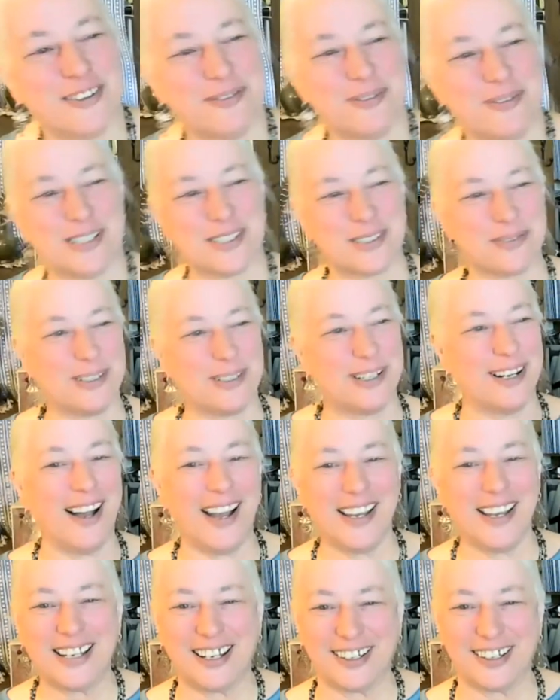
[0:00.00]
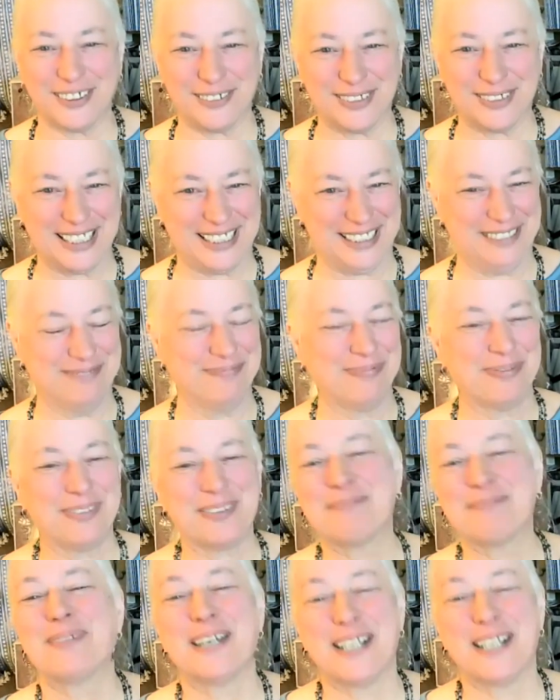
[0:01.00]
are the ones where I got it right.
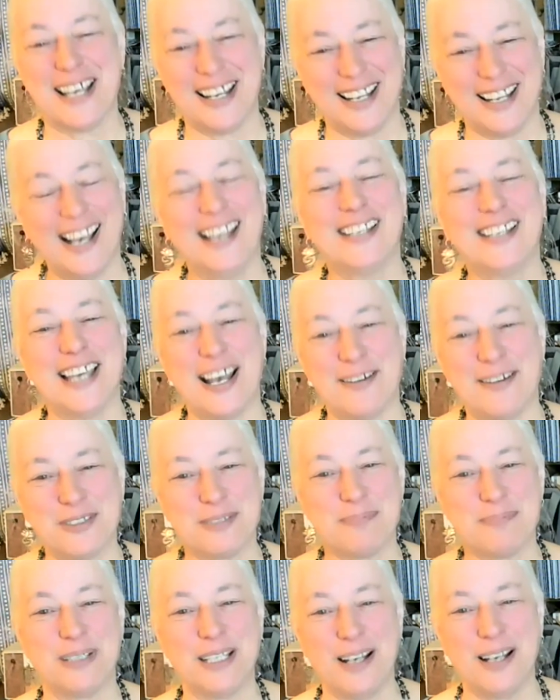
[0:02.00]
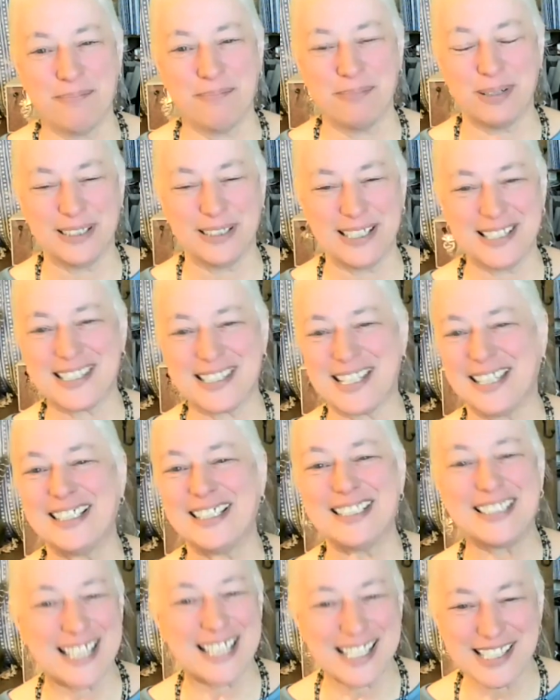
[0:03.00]
But I have to be humble and say
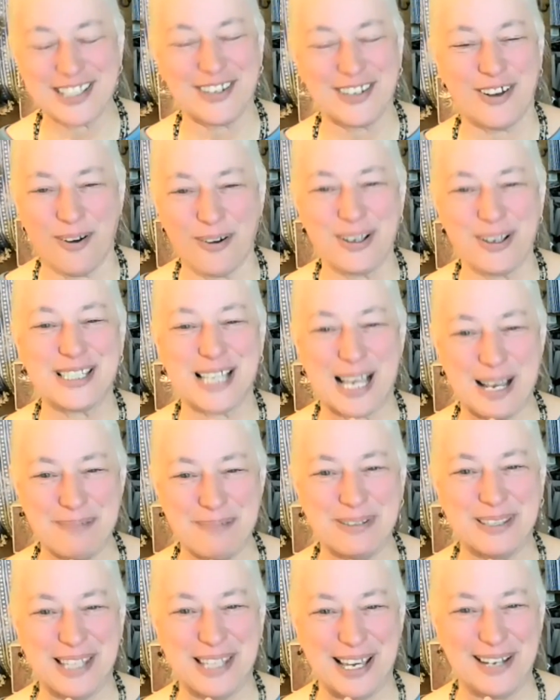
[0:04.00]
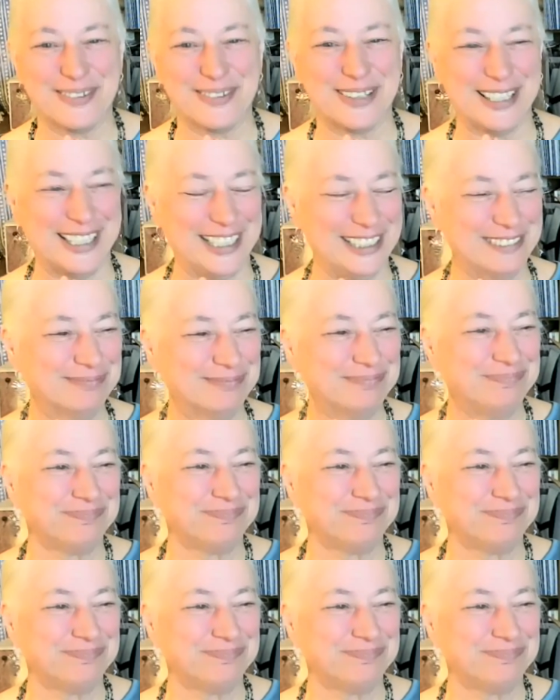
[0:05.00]
it doesn't always happen that way.